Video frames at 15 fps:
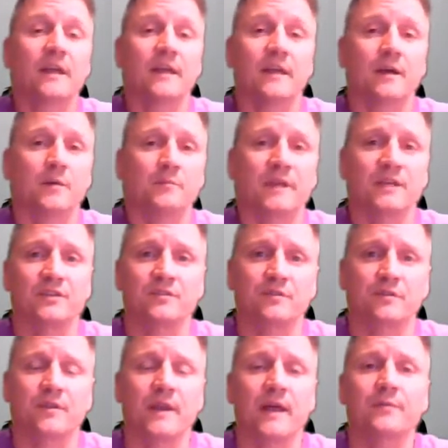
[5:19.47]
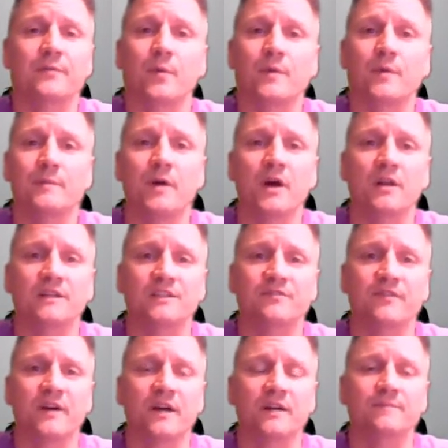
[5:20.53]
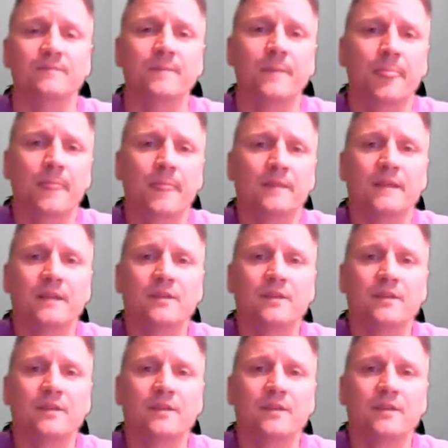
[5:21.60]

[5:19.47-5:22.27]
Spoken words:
because there's not throwing the ball as far. Then you